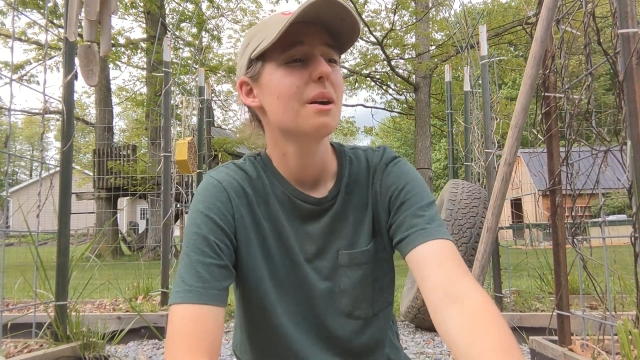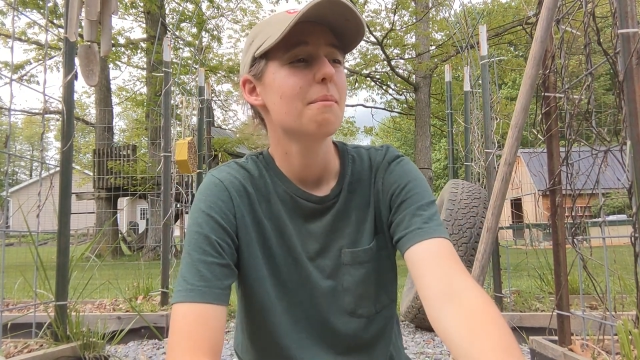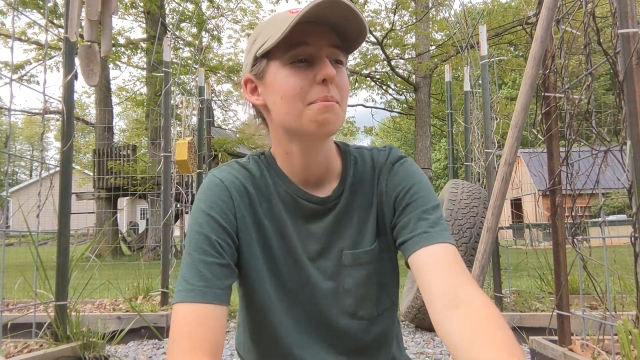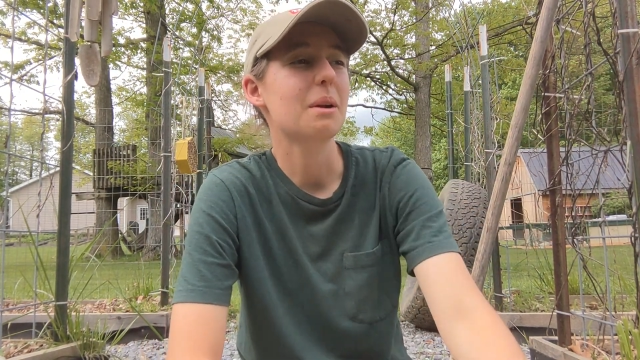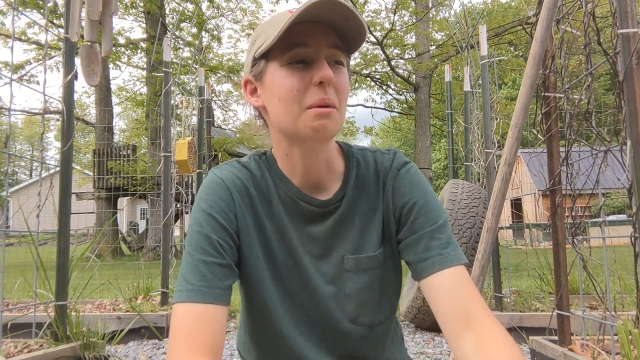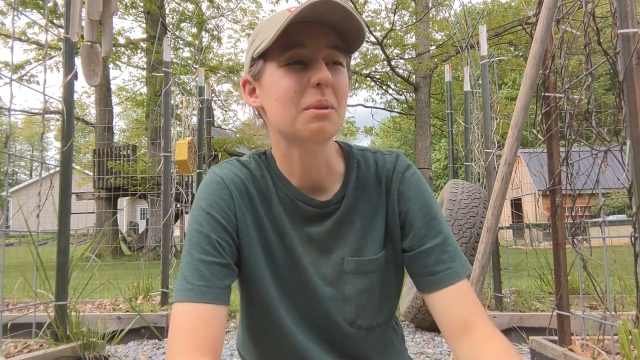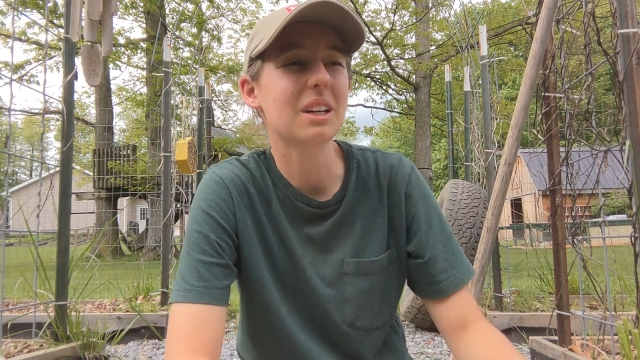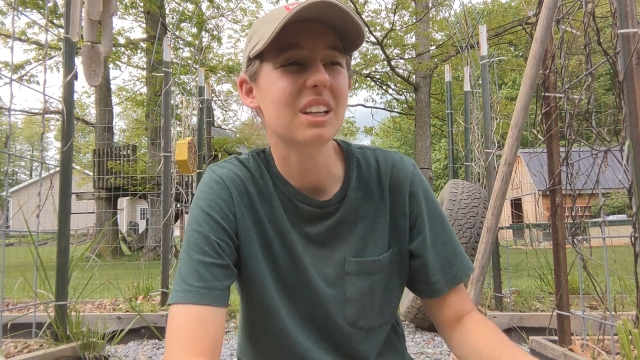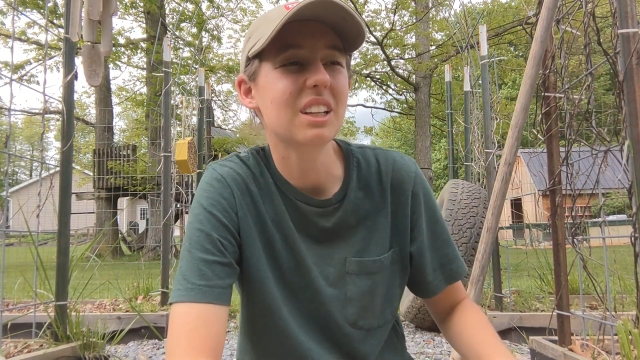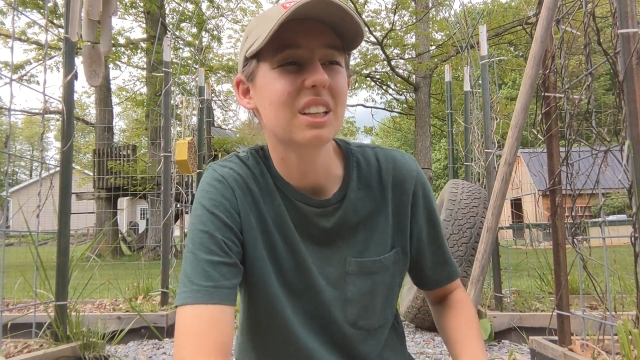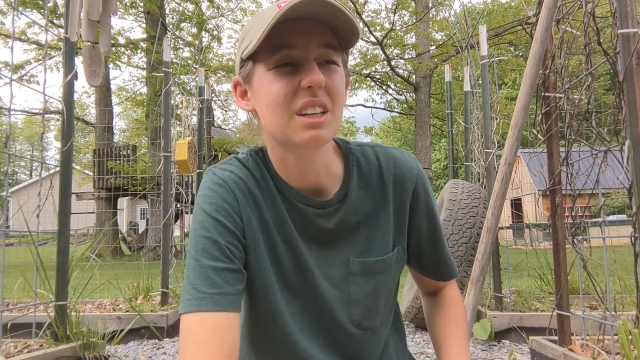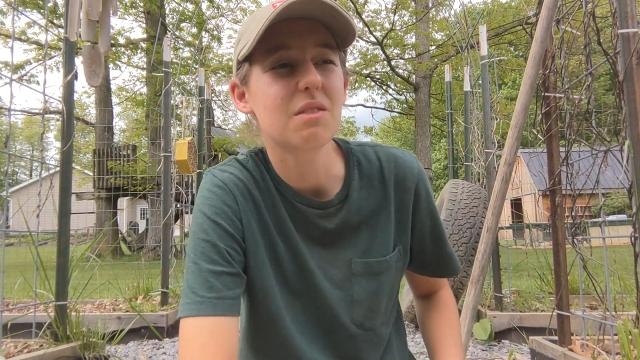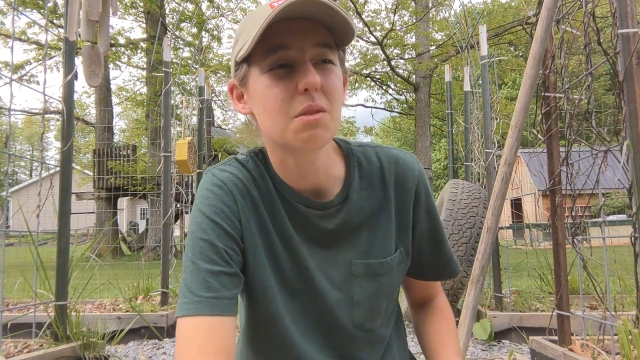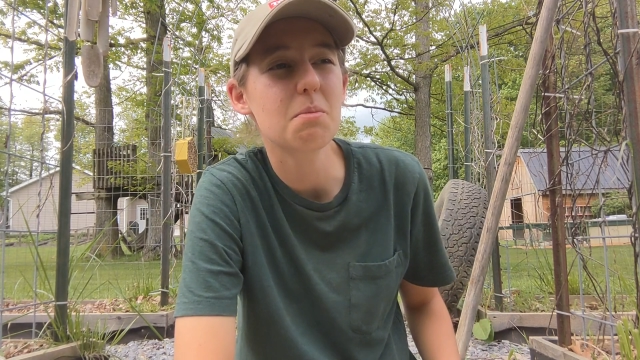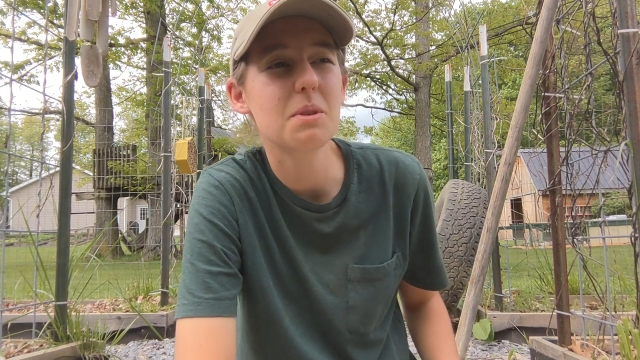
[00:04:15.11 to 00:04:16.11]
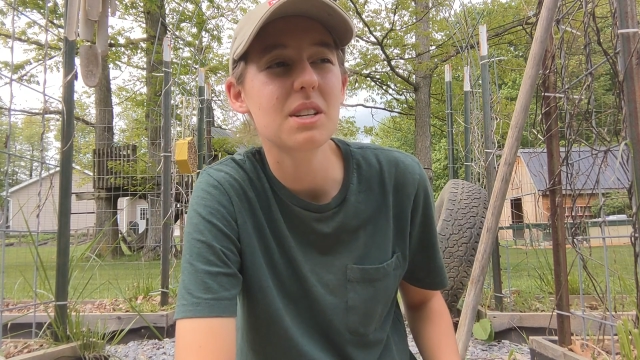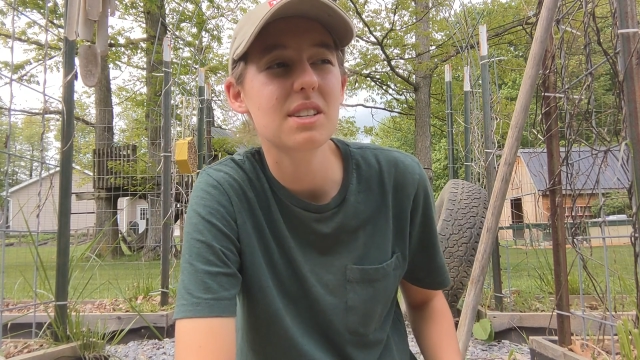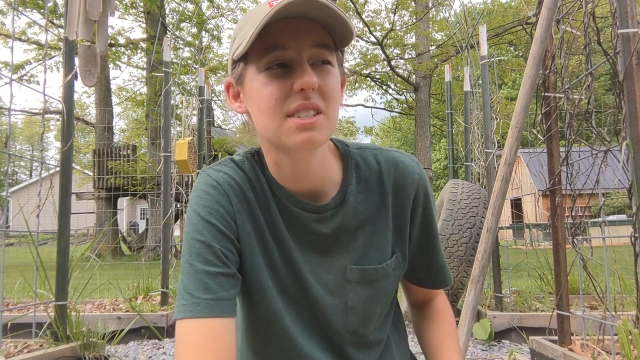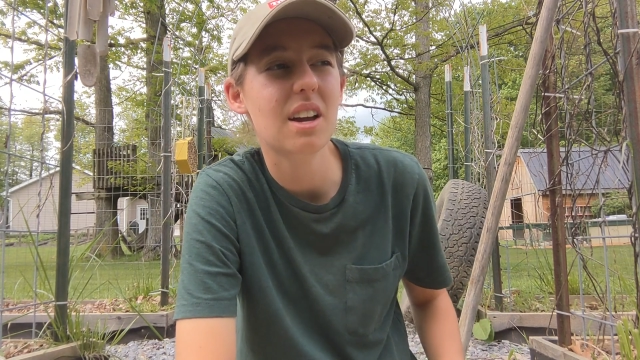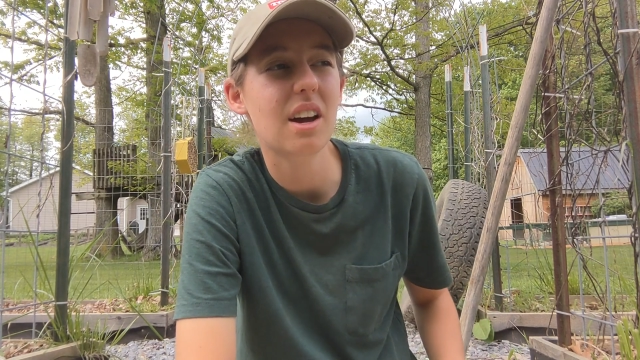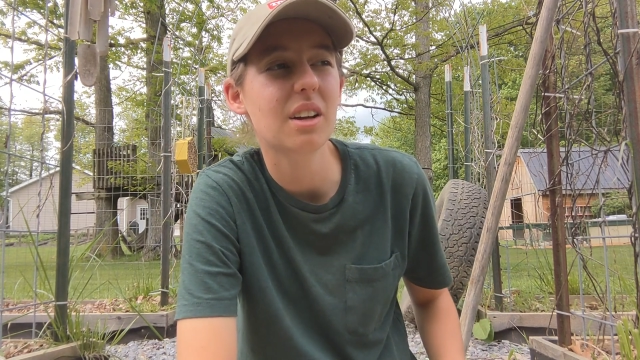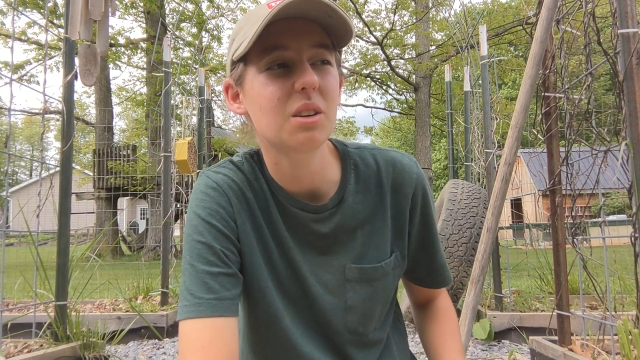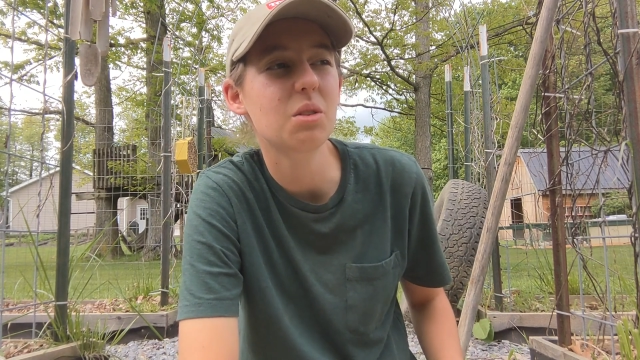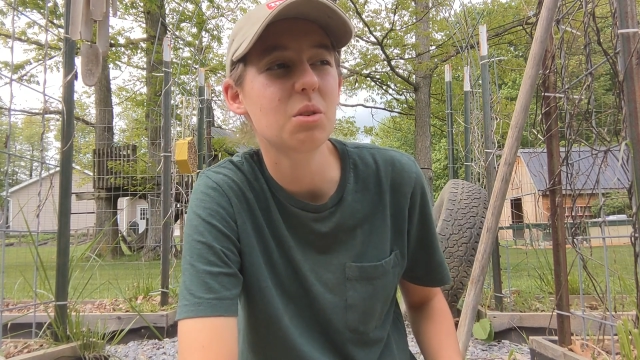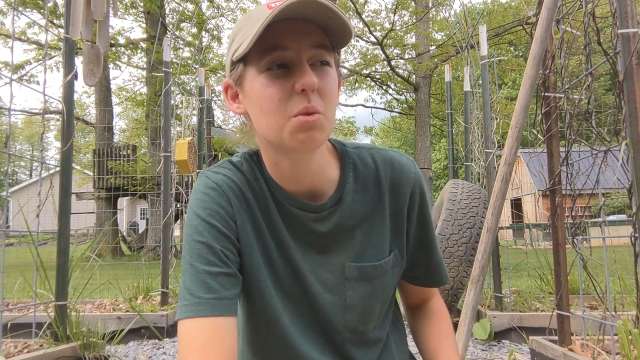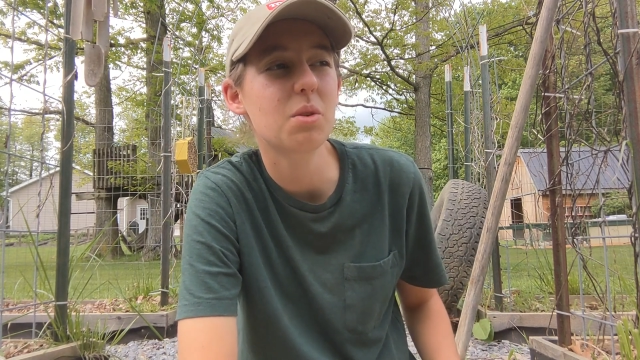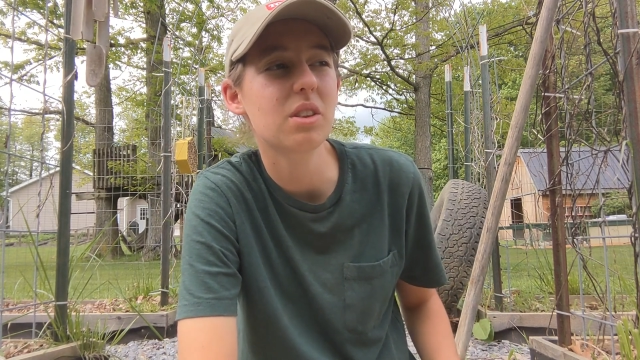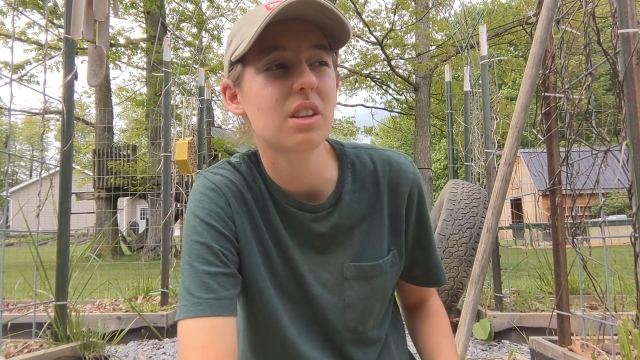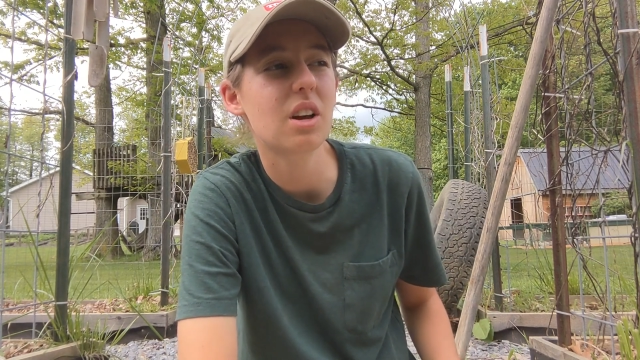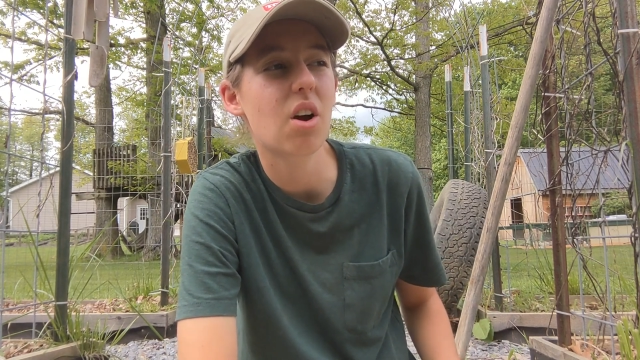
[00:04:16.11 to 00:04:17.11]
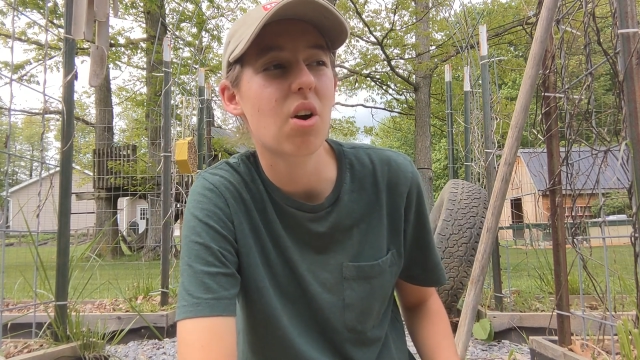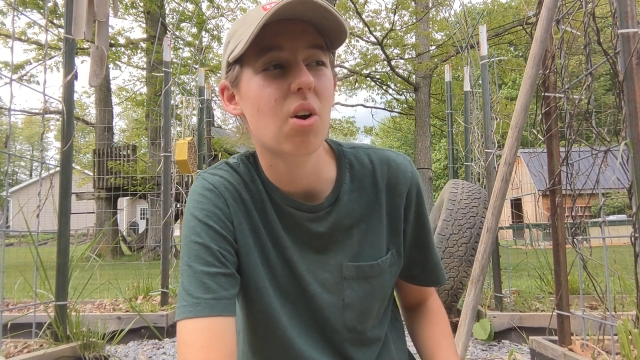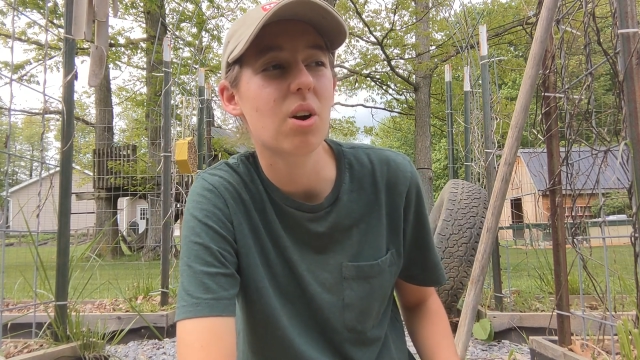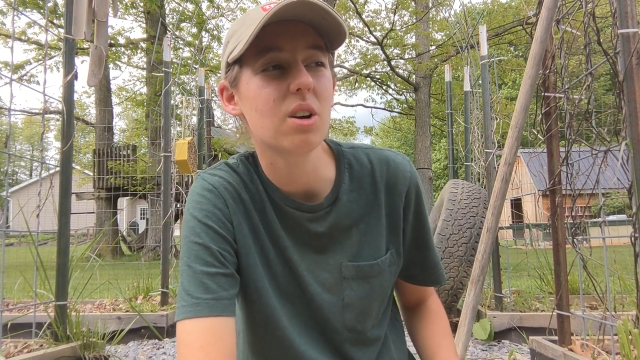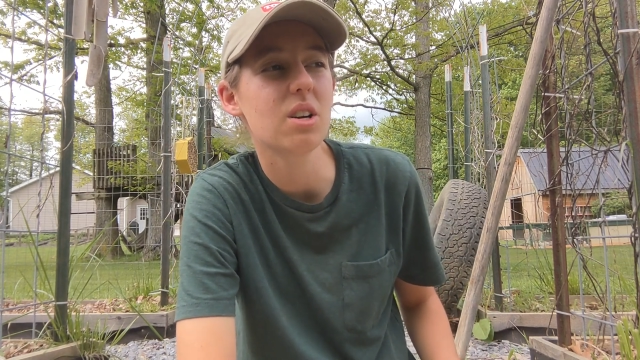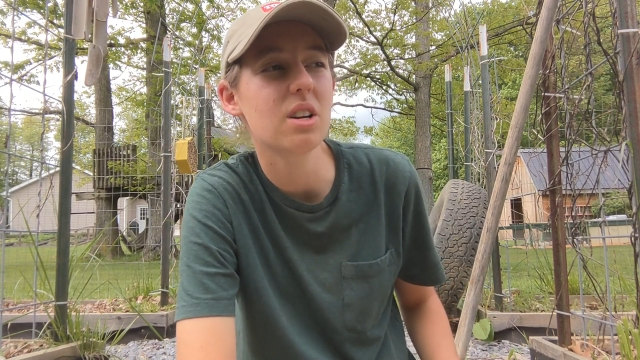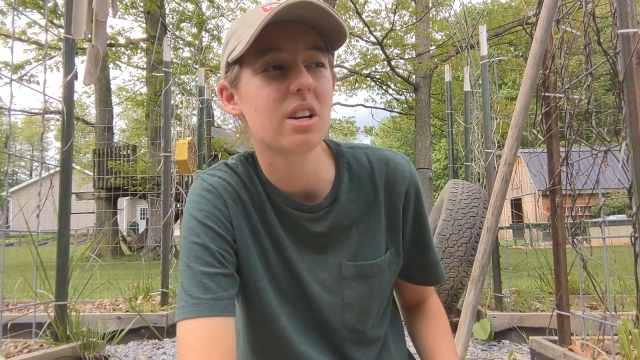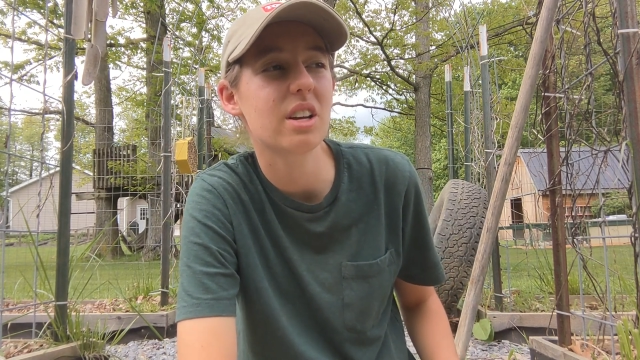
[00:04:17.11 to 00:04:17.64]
but I'm gonna leave them because I don't know what they are,